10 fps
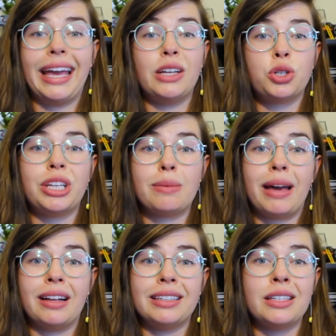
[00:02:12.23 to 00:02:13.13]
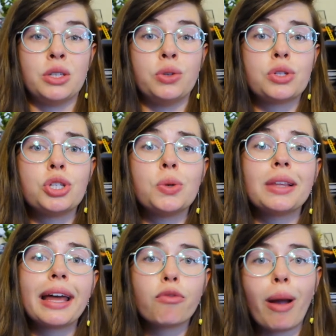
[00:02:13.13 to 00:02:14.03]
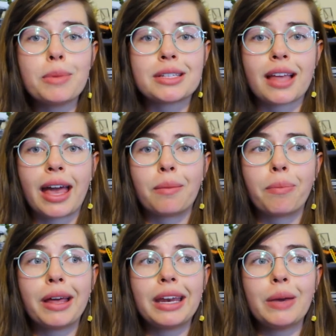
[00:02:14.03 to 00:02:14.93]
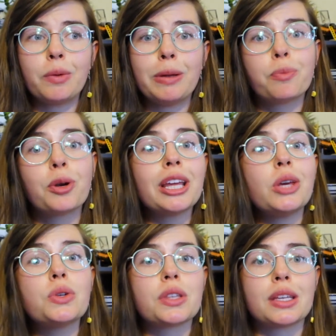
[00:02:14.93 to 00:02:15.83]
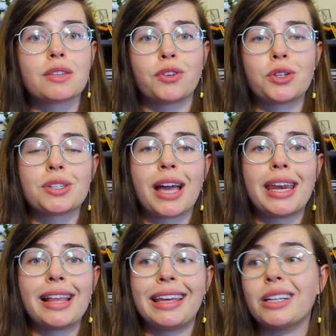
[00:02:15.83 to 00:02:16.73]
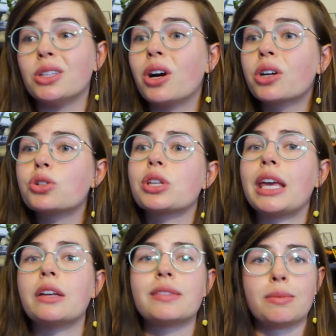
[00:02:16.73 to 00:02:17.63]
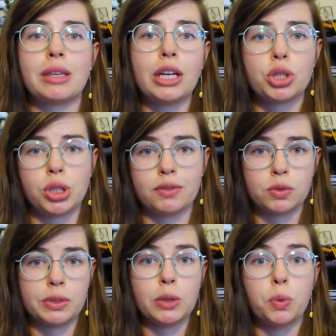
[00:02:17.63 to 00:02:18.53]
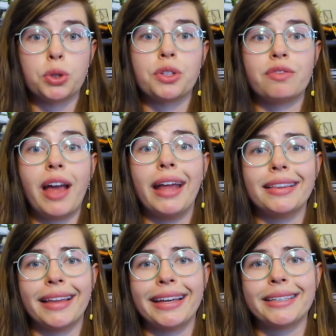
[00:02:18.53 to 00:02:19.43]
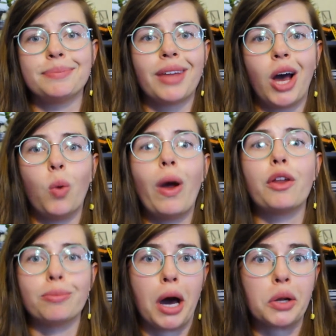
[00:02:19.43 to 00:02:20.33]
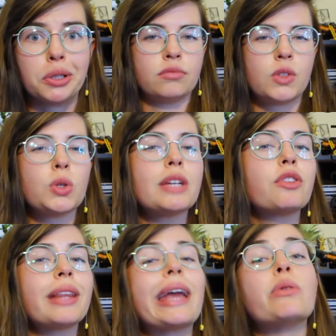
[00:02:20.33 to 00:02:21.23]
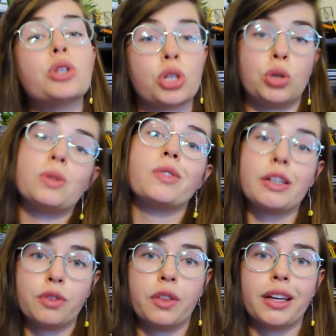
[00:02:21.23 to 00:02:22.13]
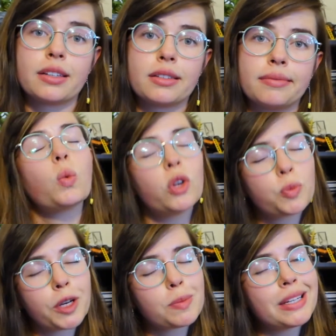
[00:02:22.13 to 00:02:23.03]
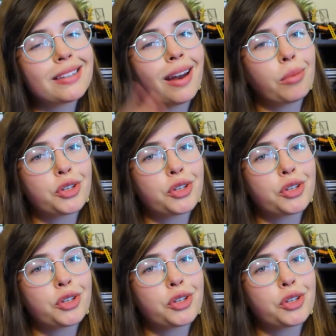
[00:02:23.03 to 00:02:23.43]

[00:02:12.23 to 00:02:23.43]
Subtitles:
HTML is used to do a lot of web design, but it would be pretty useless for designing like a large-scale simulation of a real-world event, like a weather model. So different languages are used for different things. Which brings me to number